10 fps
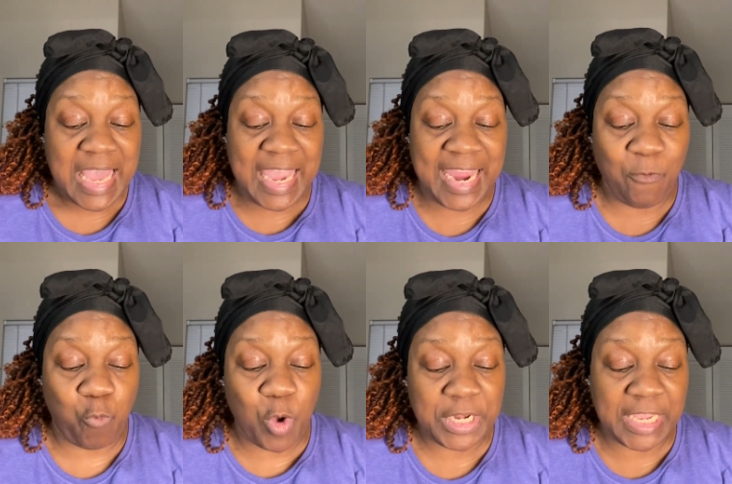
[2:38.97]
And
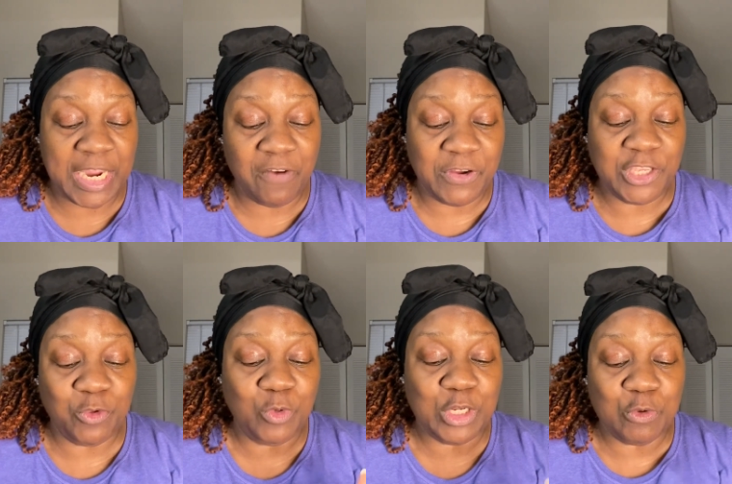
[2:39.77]
whatever
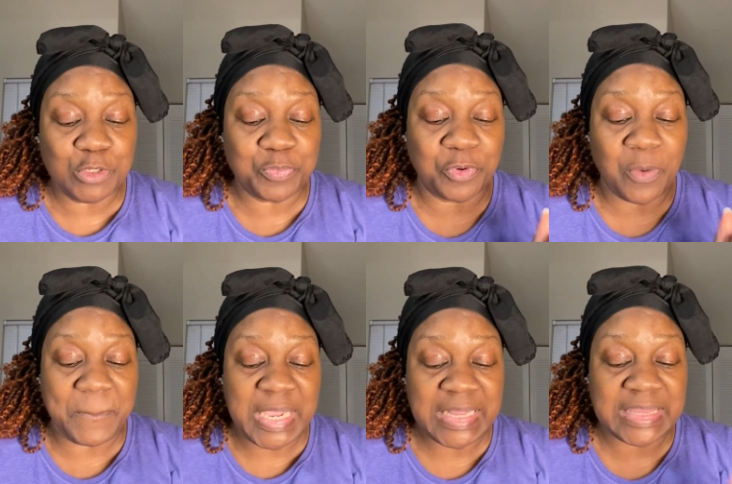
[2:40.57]
you loose,
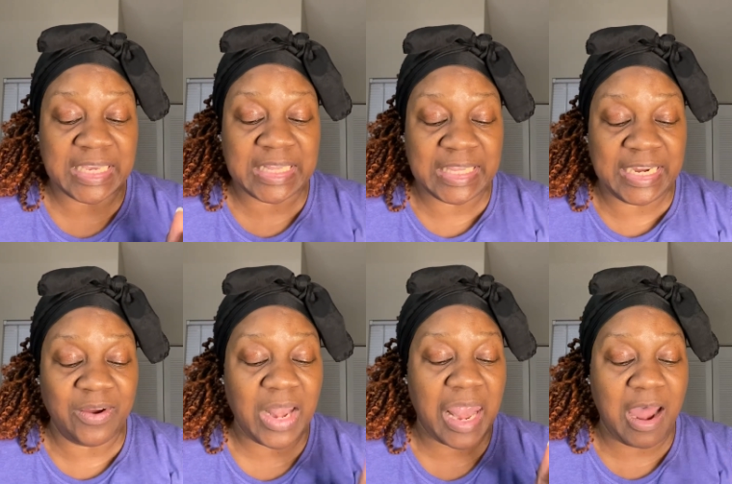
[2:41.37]
permit,
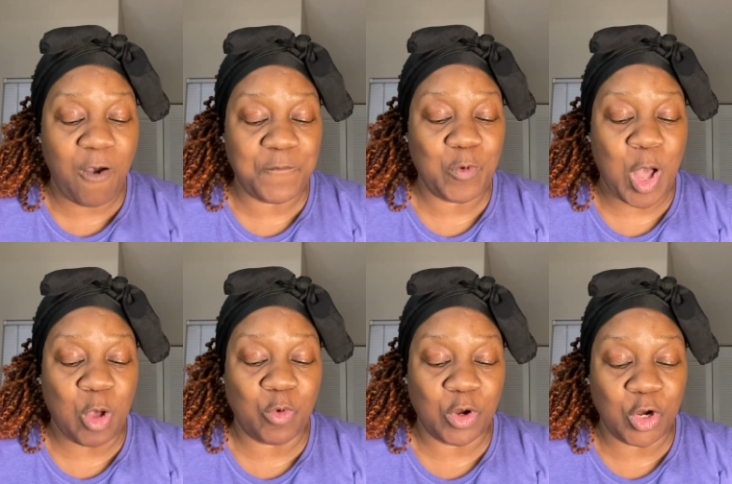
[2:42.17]
declare lawful
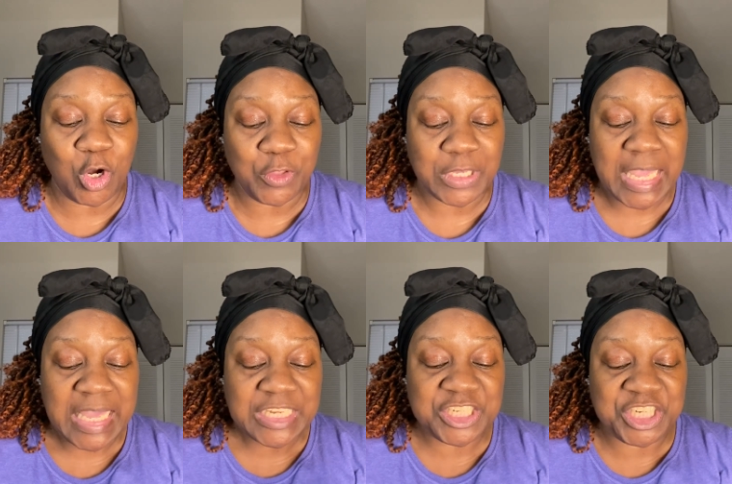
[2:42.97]
on earth
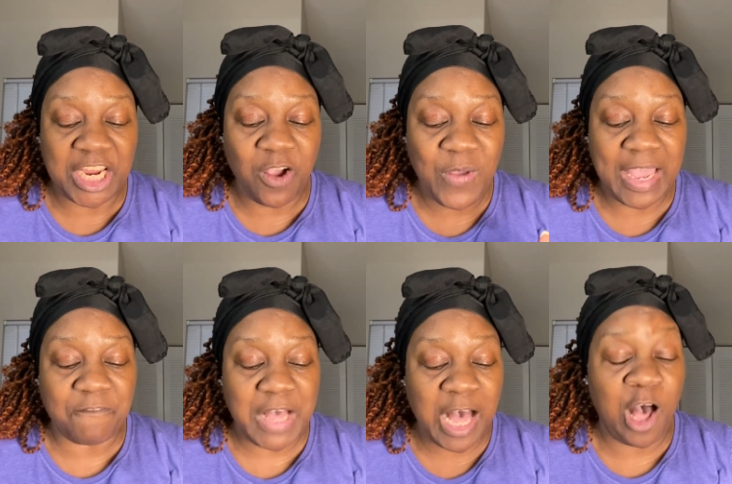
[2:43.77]
shall have
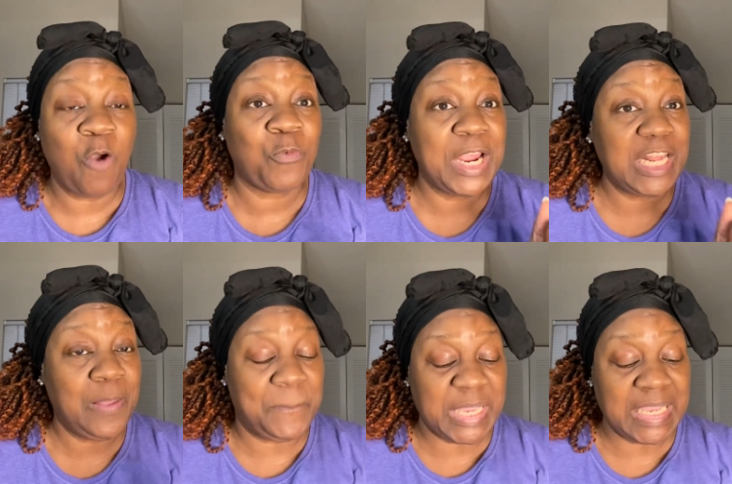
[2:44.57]
already
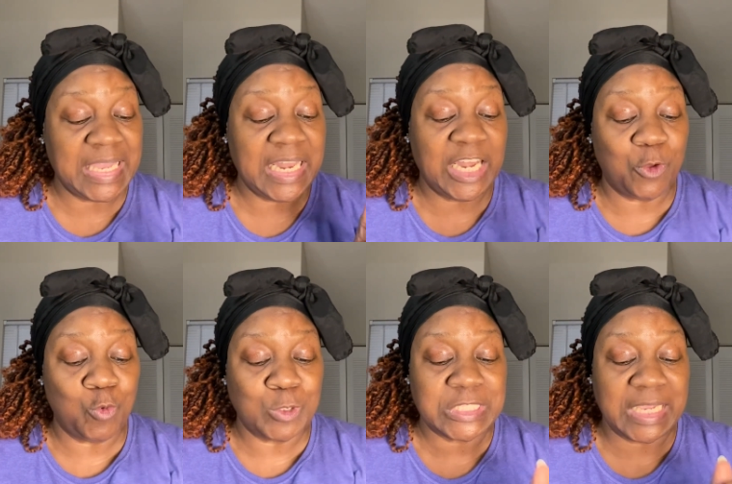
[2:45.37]
been
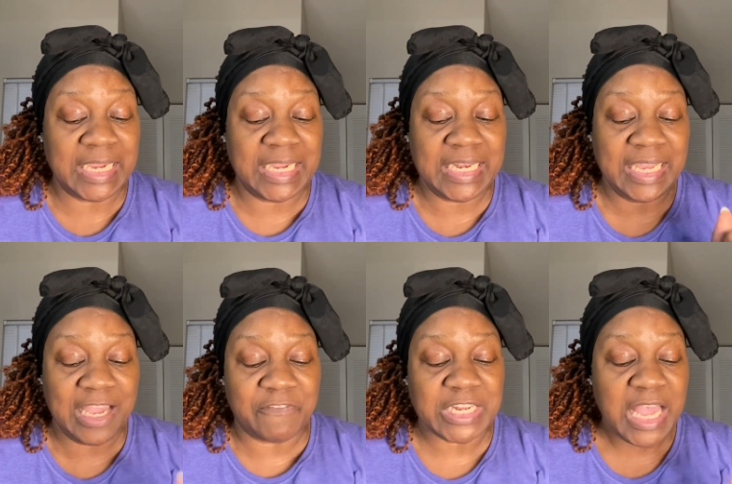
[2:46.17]
loosed in
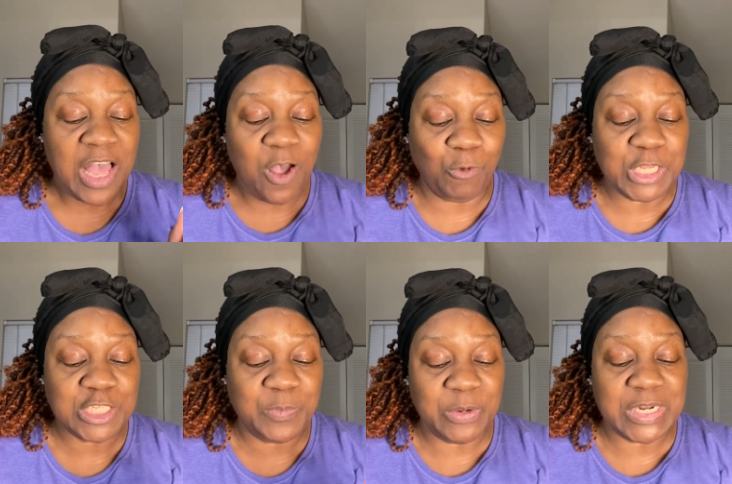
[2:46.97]
heaven. Holy
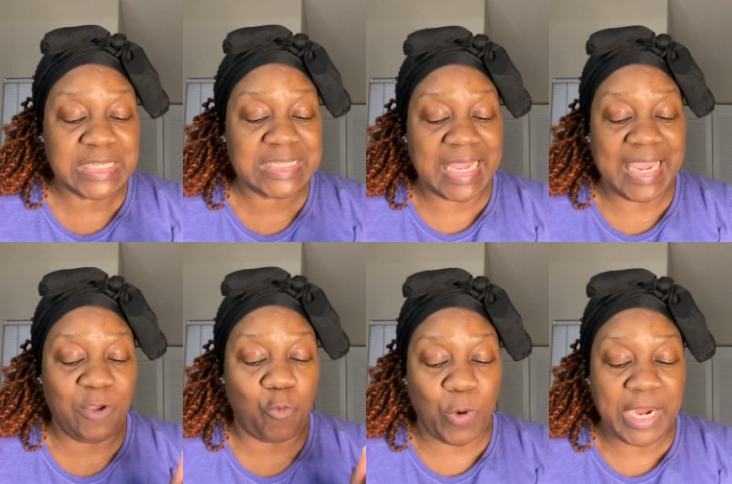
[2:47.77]
Spirit is
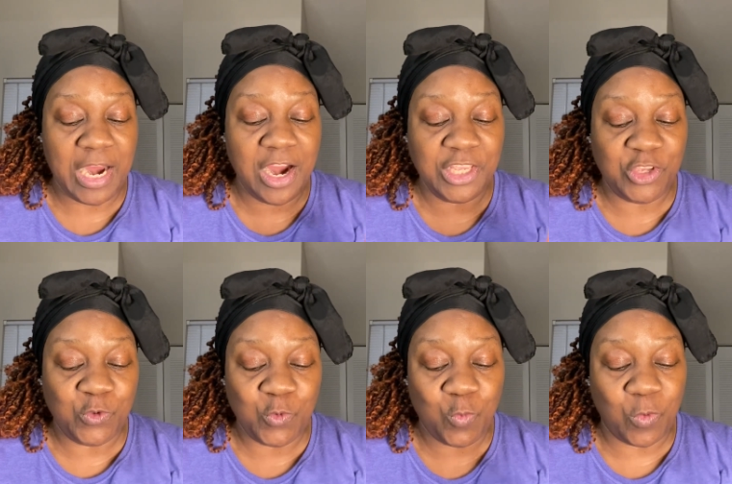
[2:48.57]
saying where
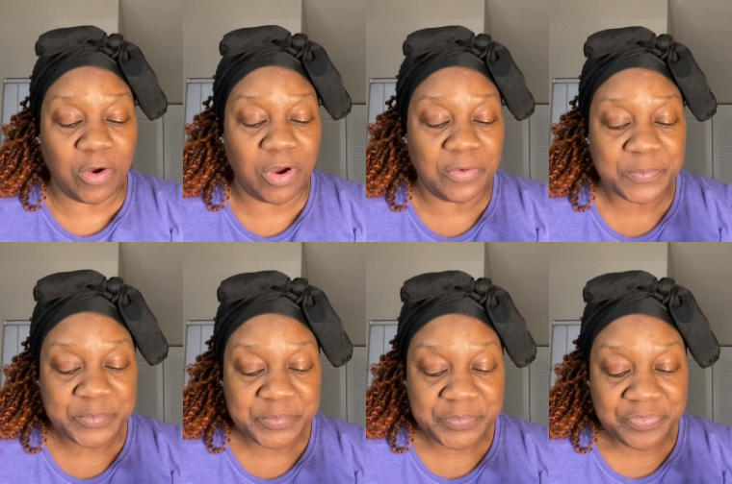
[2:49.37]
you were
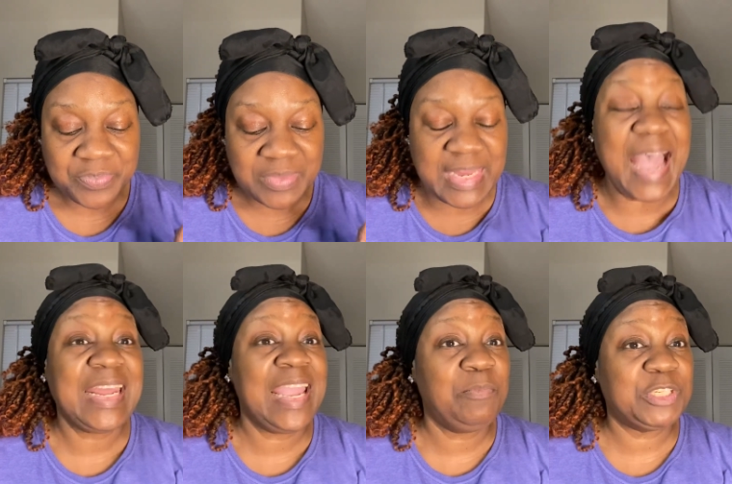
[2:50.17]
not
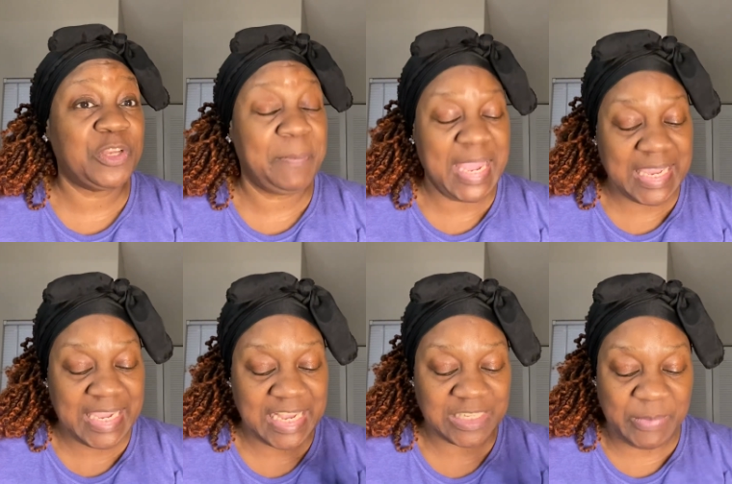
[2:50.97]
able to make
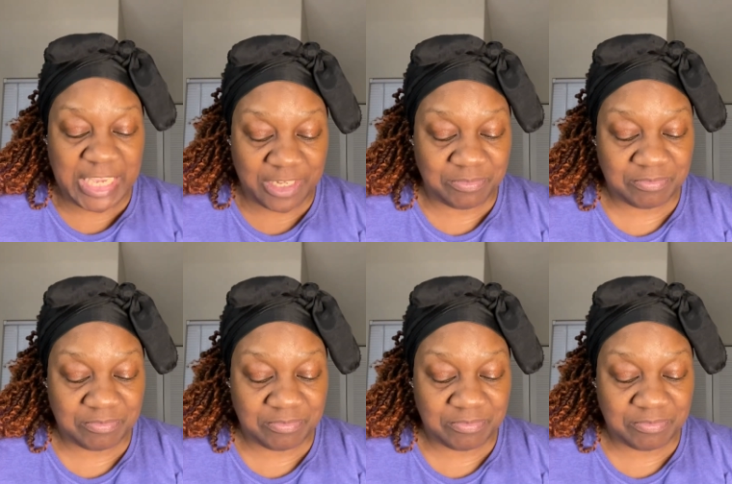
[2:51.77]
ends meet,